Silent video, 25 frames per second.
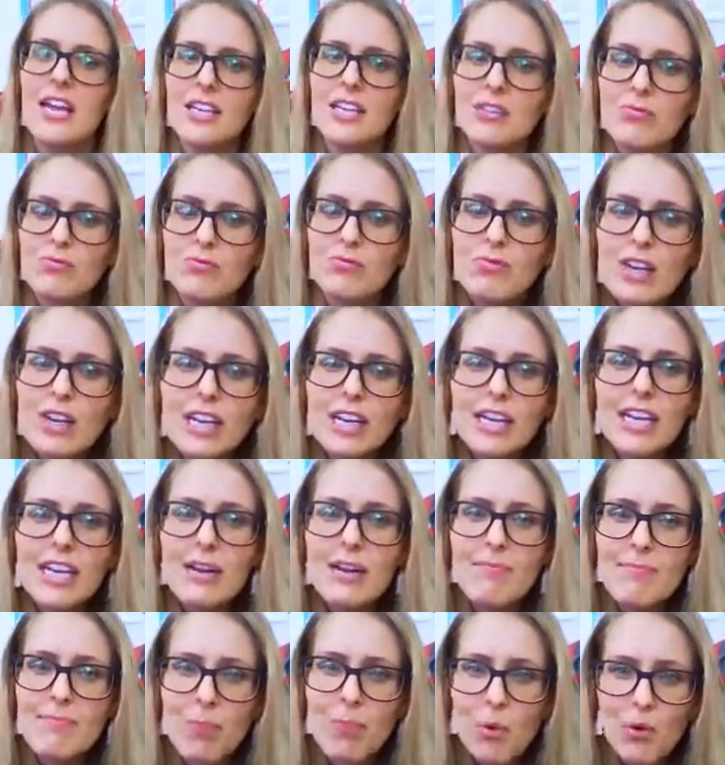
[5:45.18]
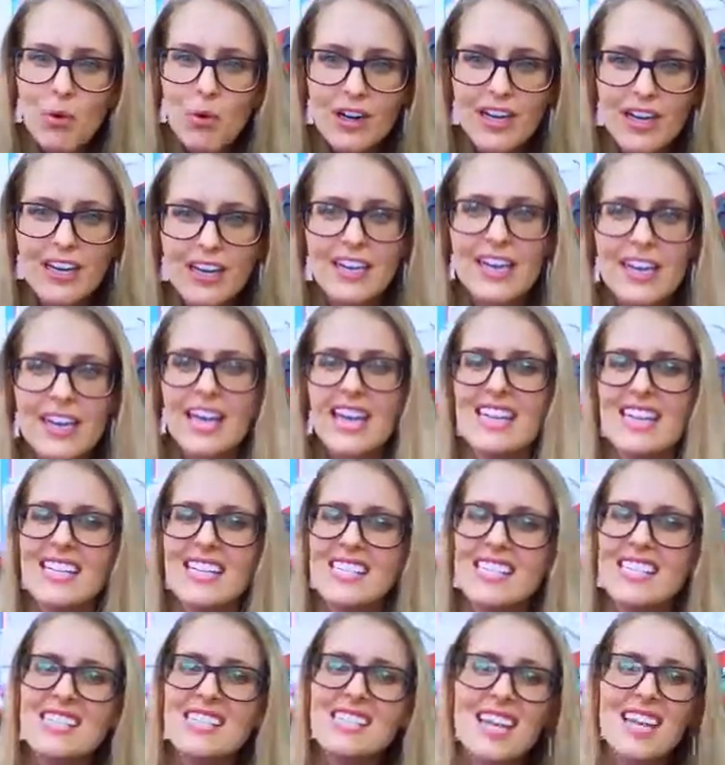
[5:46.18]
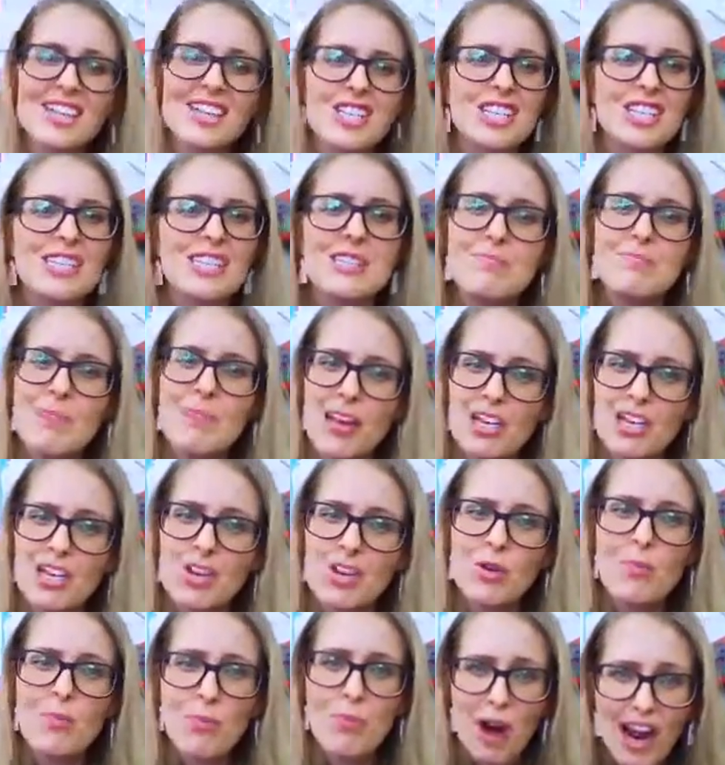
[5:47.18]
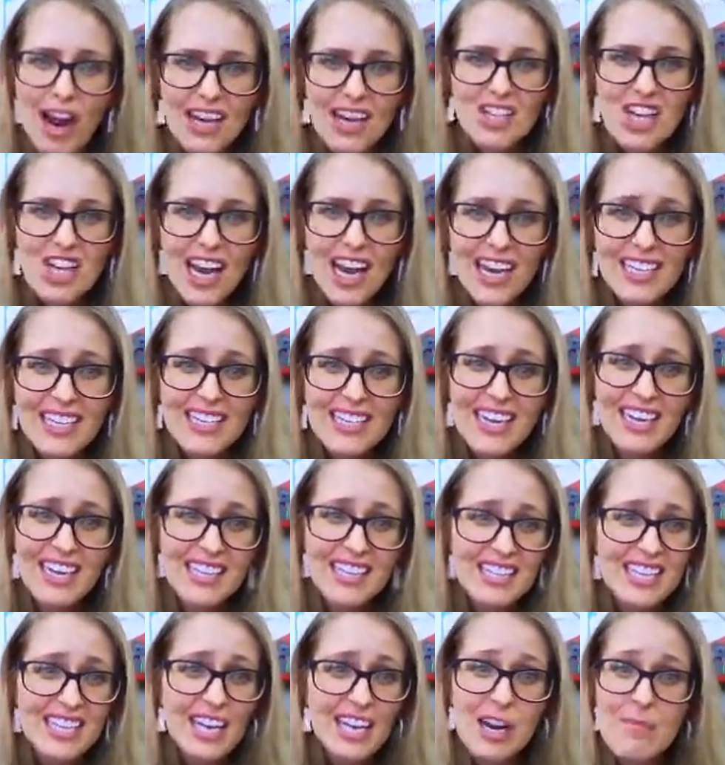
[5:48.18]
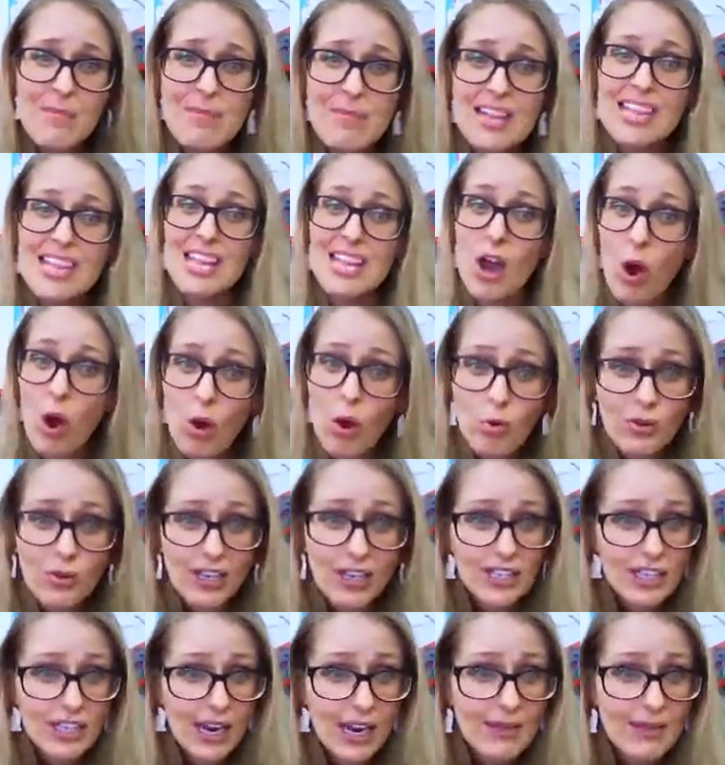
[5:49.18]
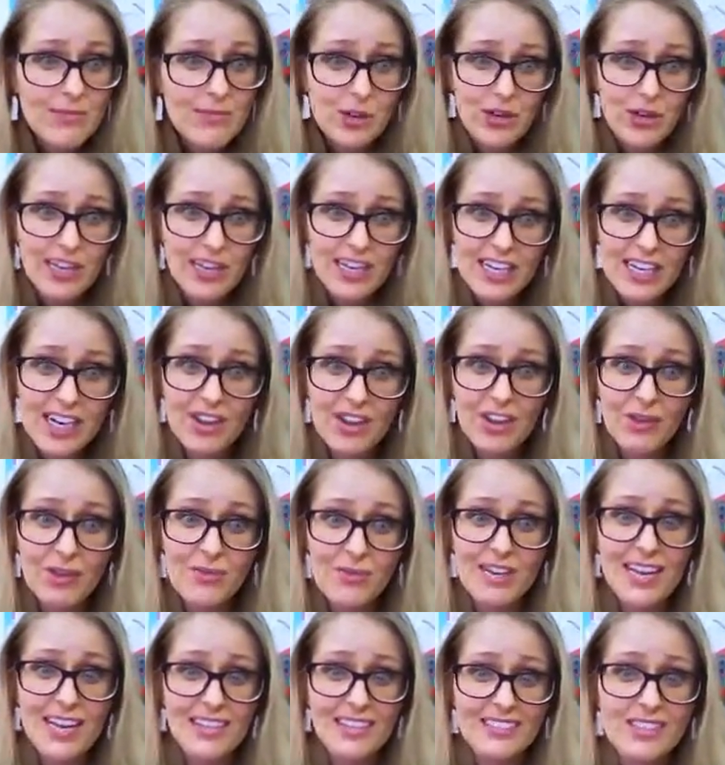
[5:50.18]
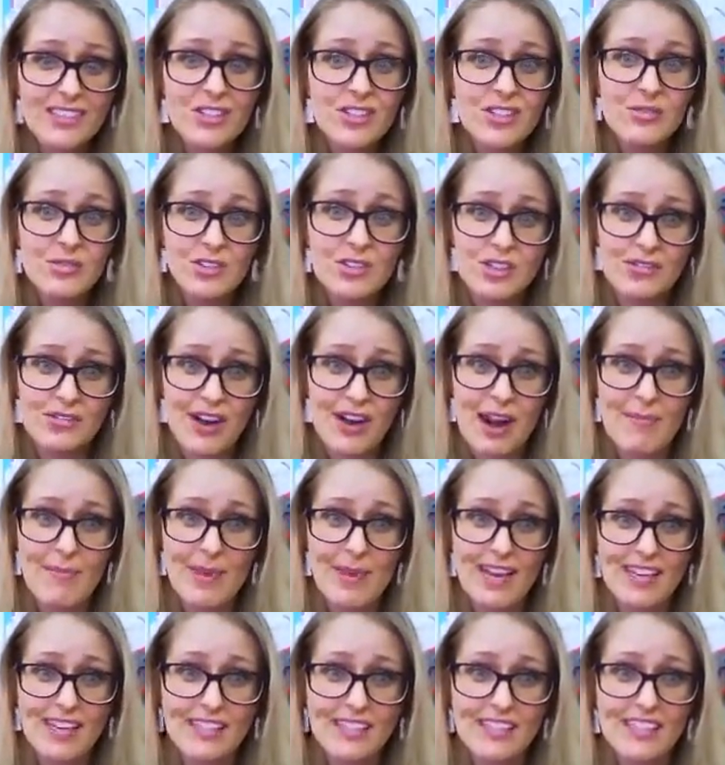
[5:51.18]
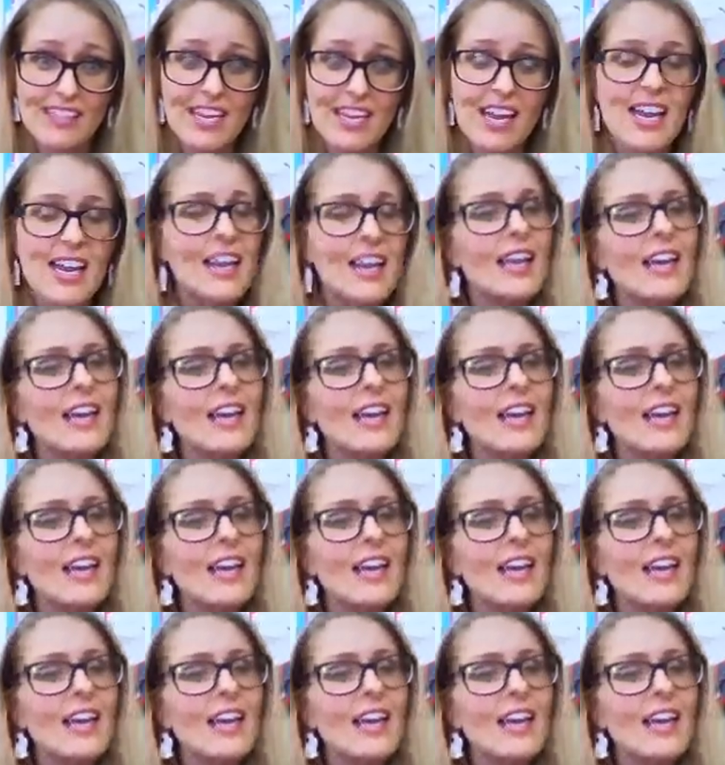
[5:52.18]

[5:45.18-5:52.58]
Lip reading: It's really important. This is such a special project, and it's going to be the only time during the year that we get to do ceramics.